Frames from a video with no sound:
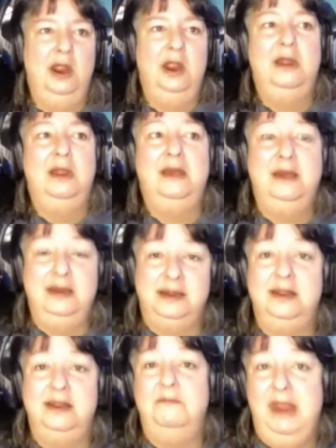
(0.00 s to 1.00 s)
This,
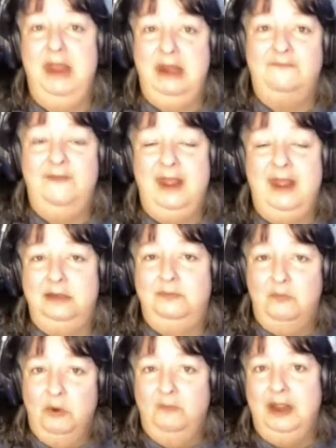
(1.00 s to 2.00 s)
matter of fact,
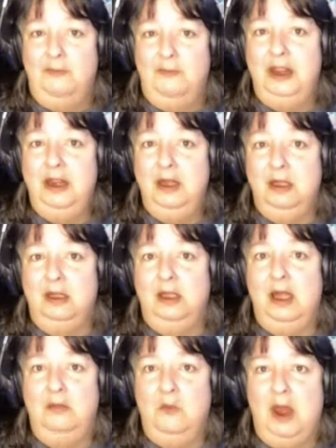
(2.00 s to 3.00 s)
moving up here
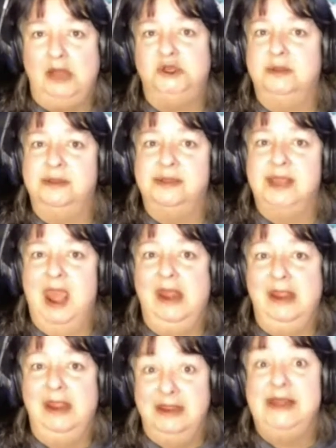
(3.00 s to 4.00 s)
and watching the sky
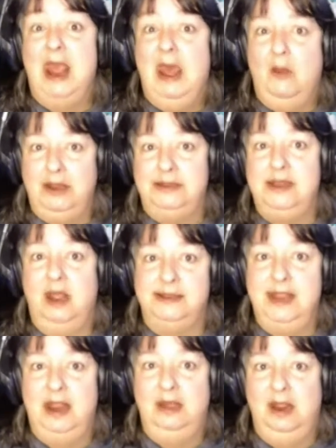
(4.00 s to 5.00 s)
is how I saw
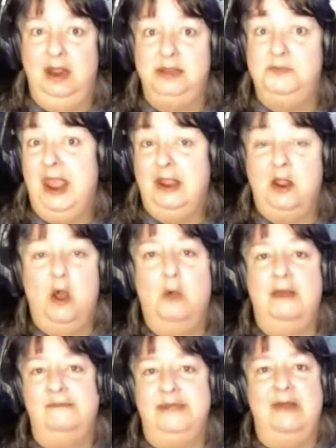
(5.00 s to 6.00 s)
satellites. Back home,
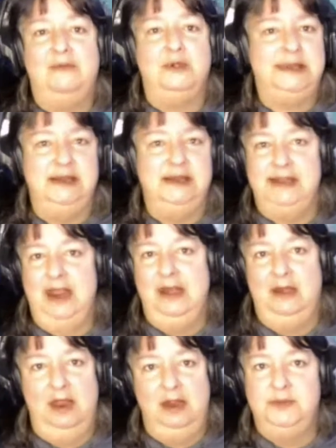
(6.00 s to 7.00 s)
I've never seen
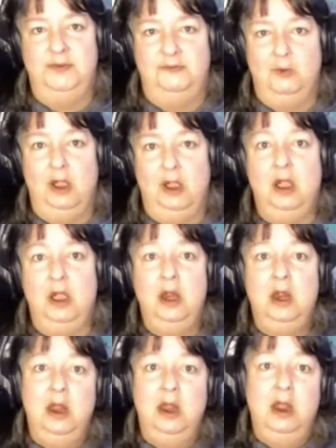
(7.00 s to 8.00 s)
satellites before,
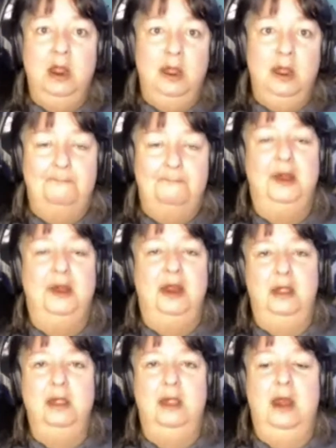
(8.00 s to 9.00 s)
but
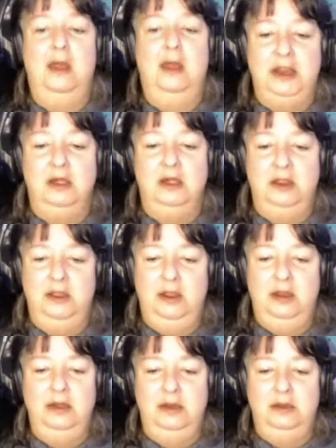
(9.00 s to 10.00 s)
up here,
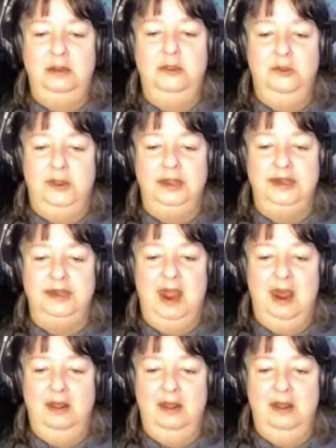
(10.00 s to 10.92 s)
you can tell.